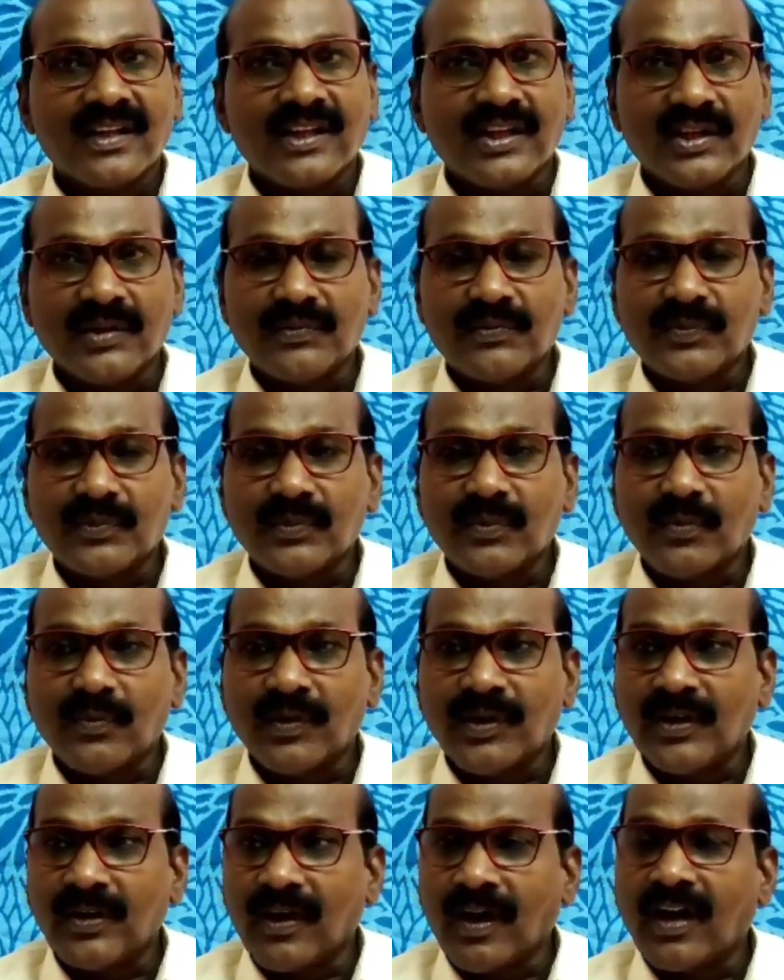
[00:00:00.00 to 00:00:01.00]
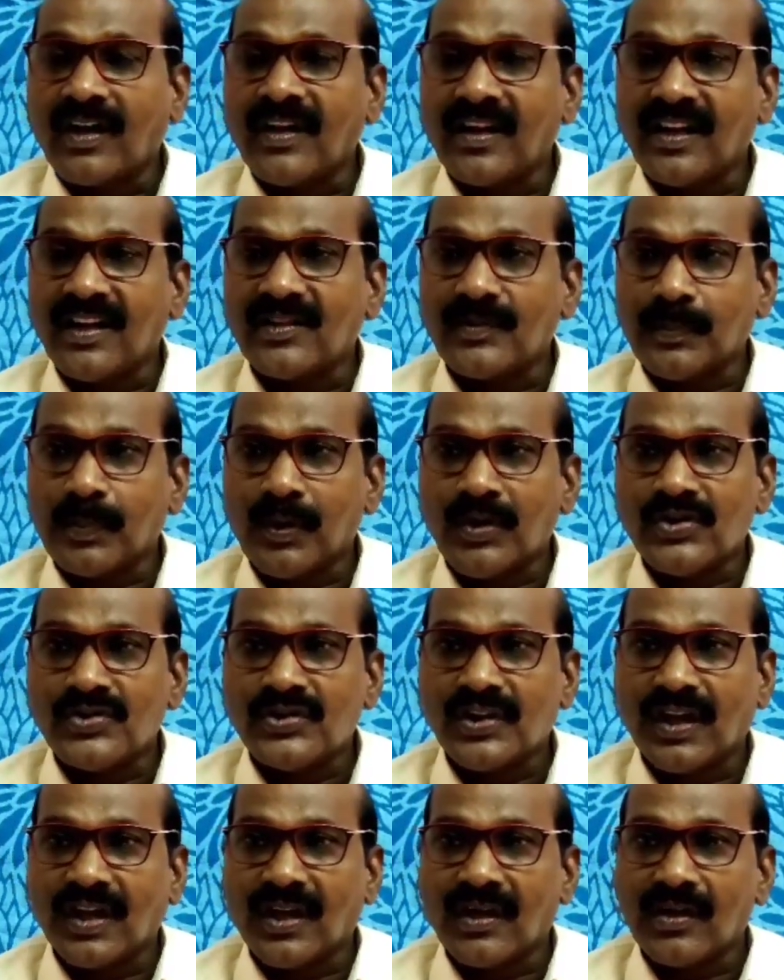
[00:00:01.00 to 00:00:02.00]
If we are in his
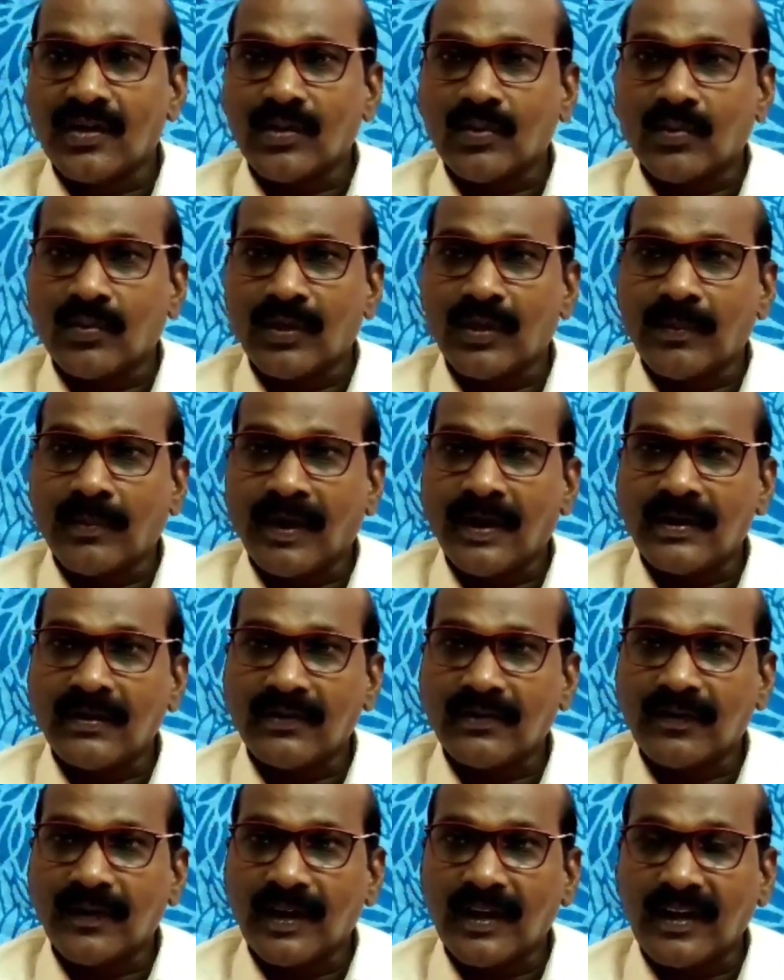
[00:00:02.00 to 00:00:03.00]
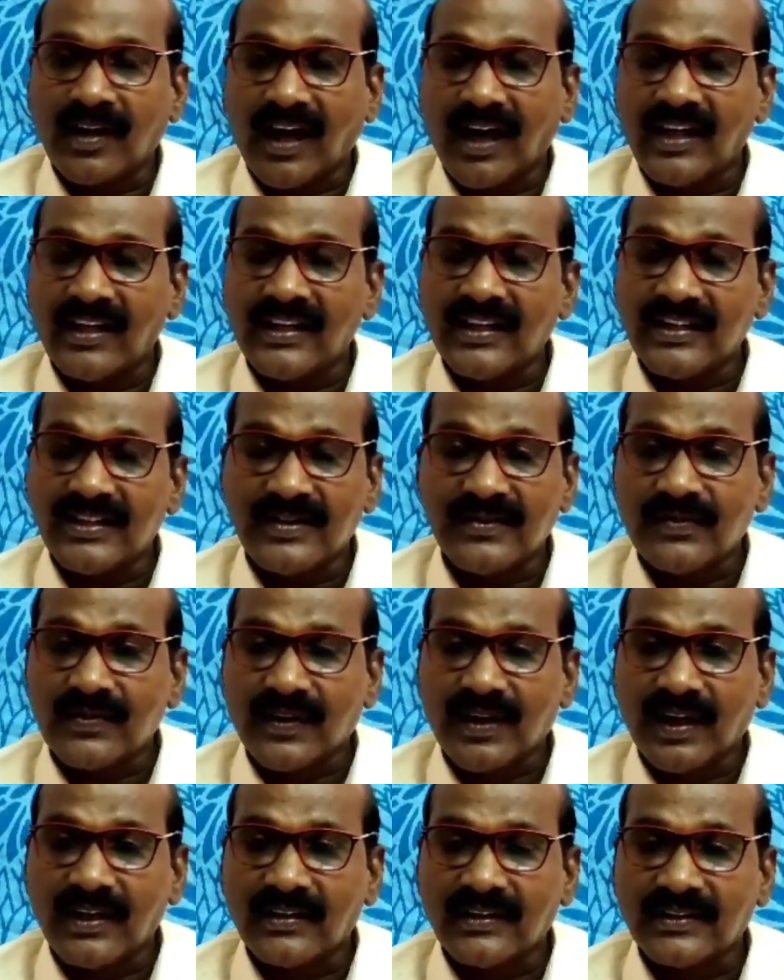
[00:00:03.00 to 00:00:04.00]
position, we might feel highly
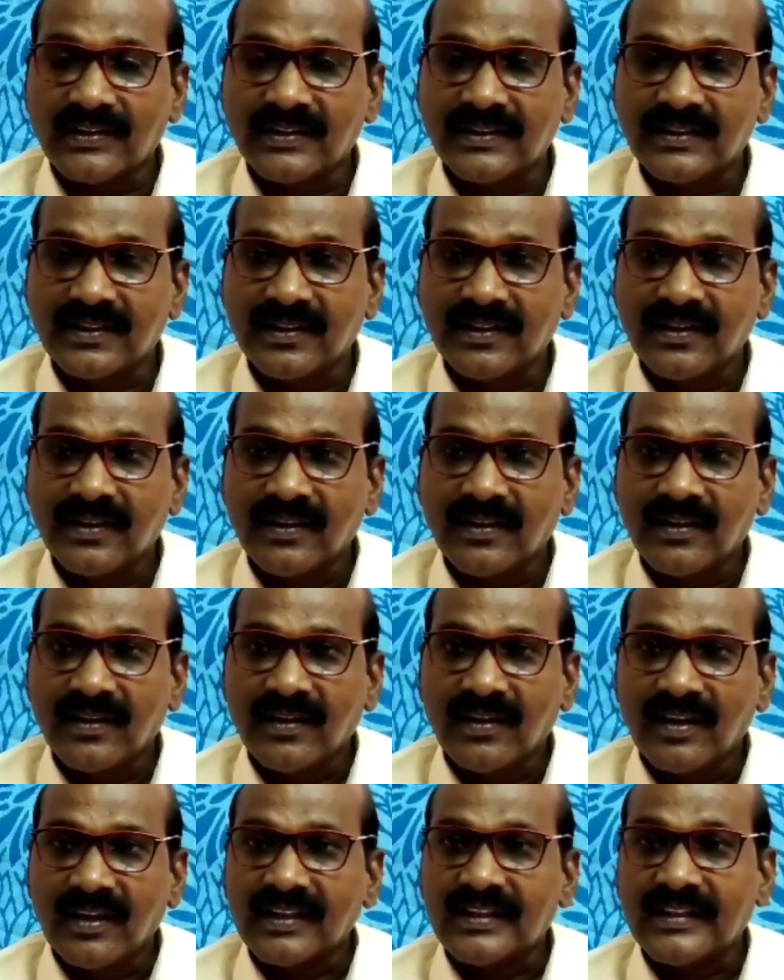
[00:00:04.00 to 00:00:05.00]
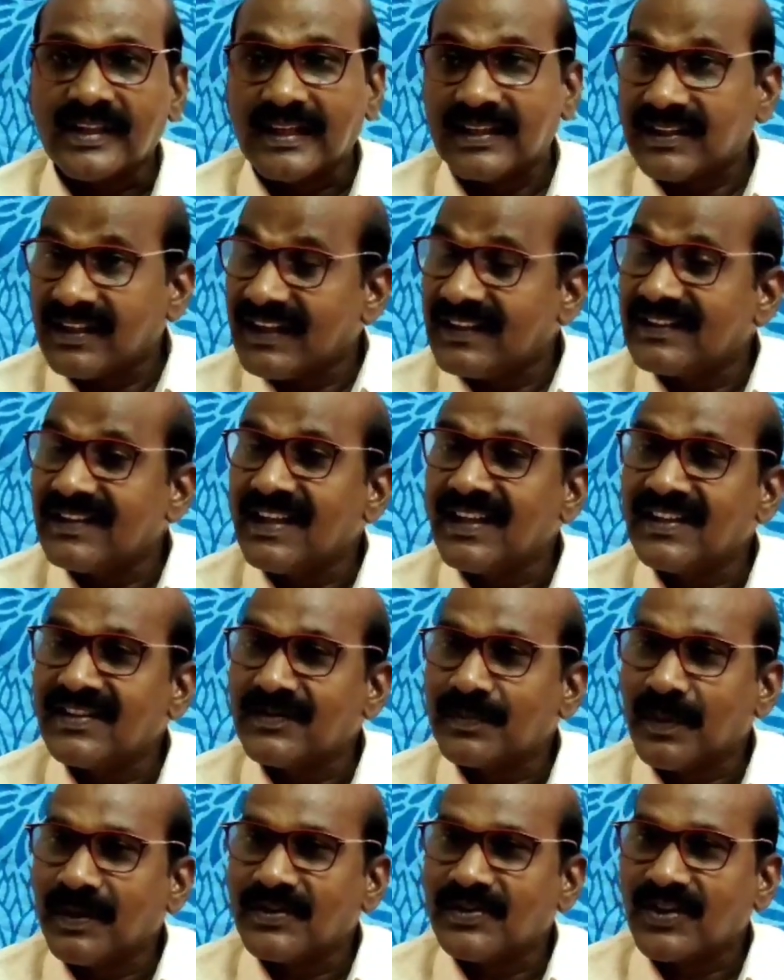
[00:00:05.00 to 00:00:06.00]
difficult. That is
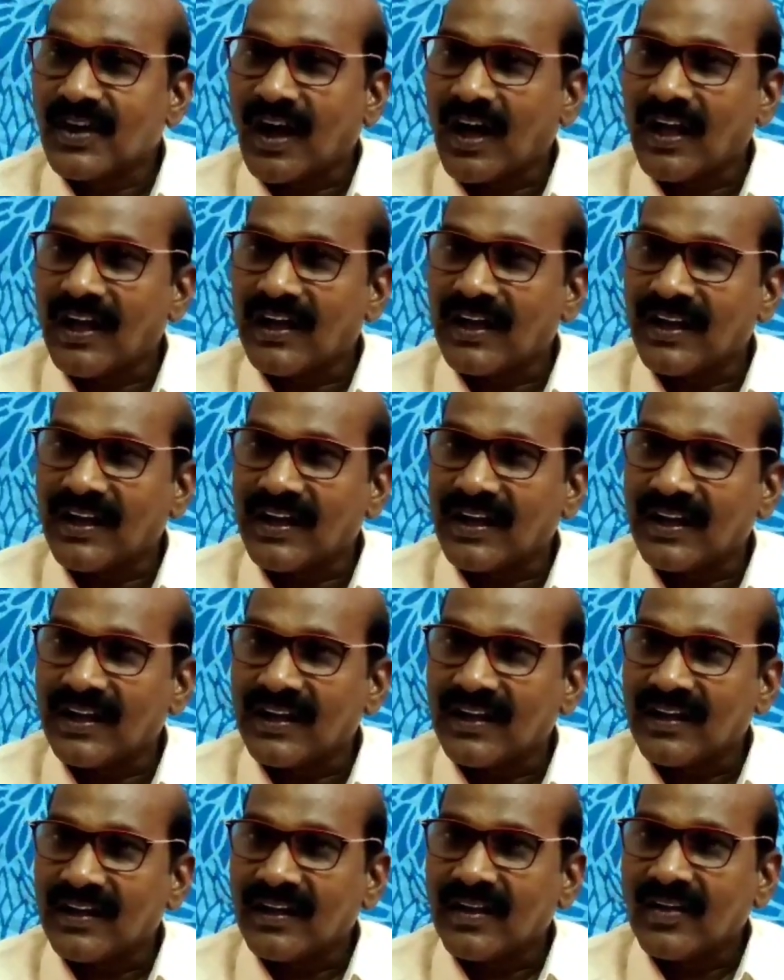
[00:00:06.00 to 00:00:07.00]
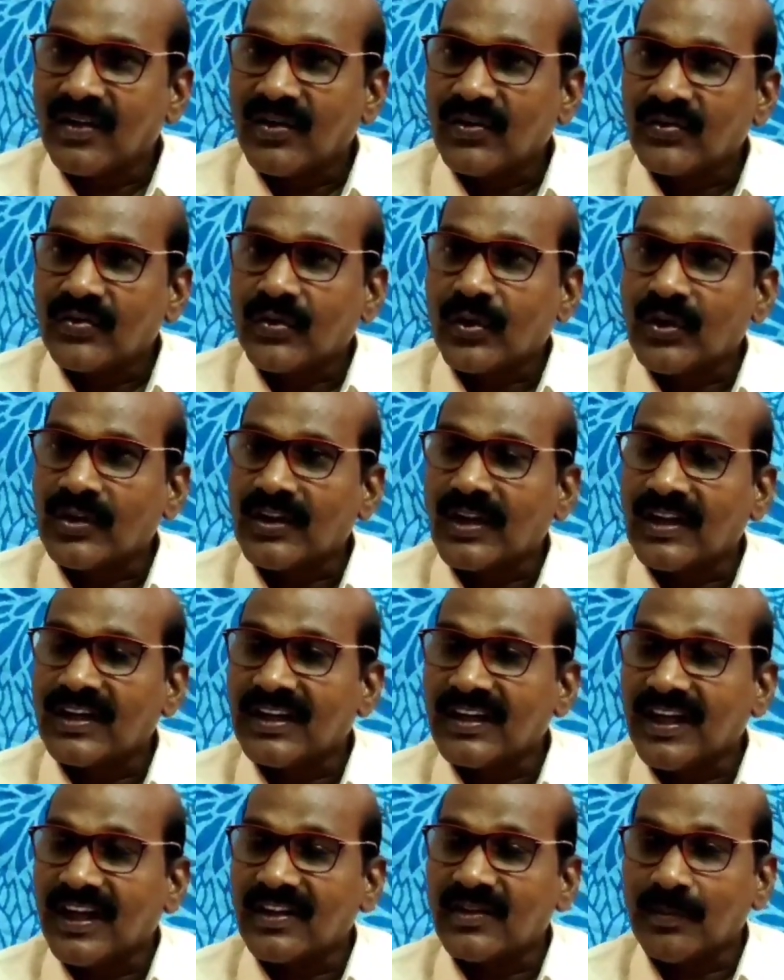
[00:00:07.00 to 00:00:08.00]
his speciality. So
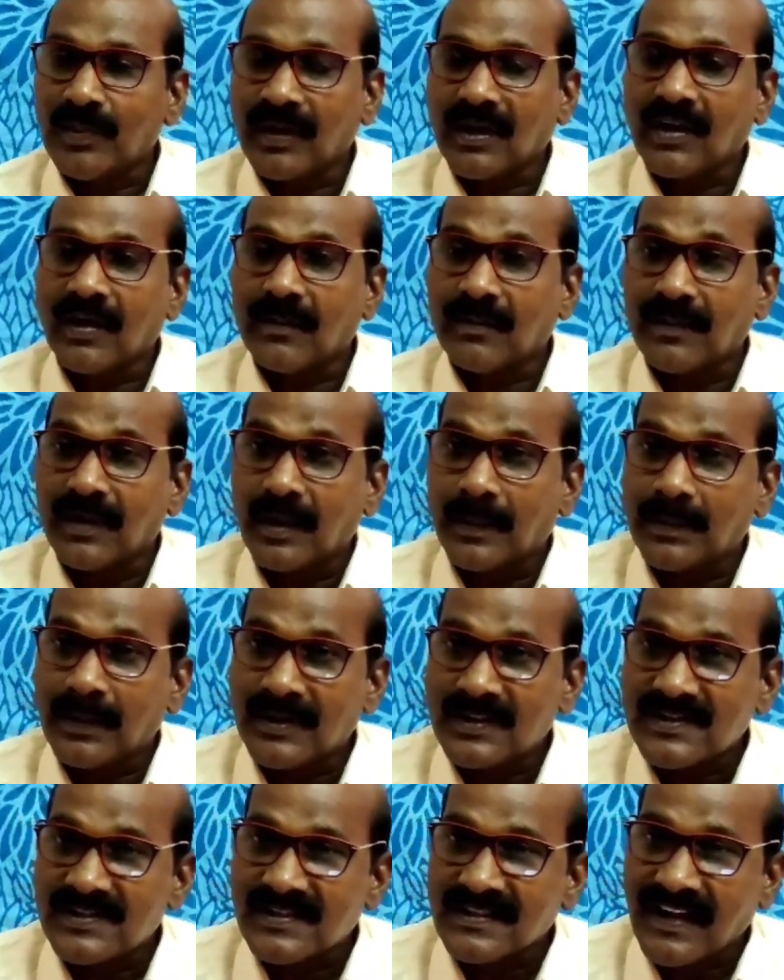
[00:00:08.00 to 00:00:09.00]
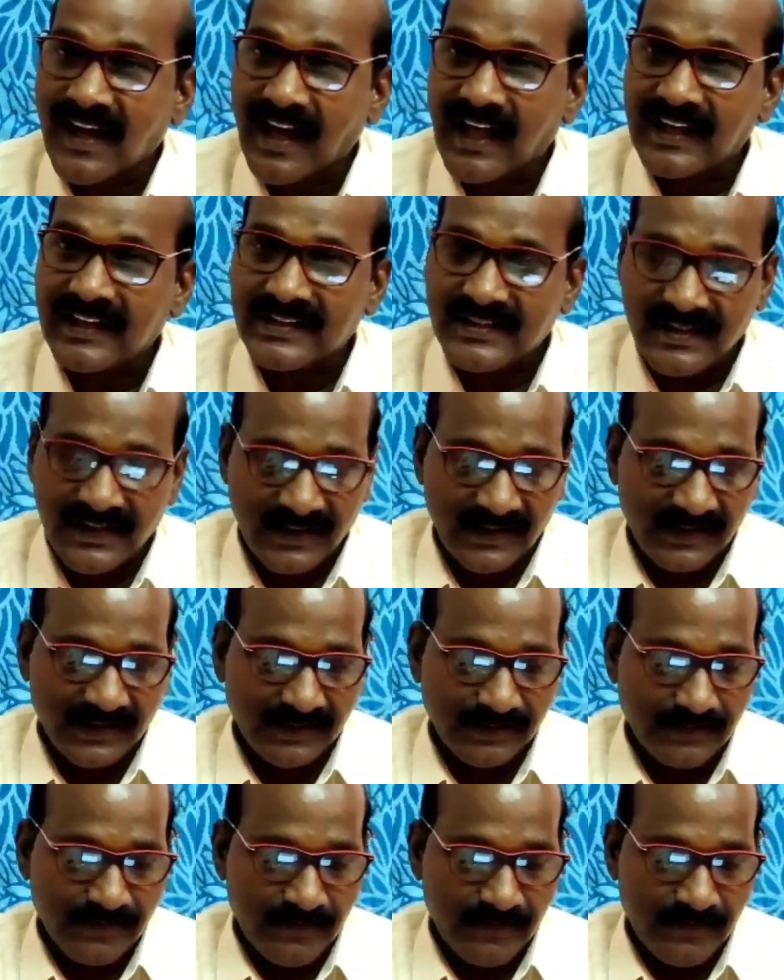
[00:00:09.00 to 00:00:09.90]
that he has become a personality.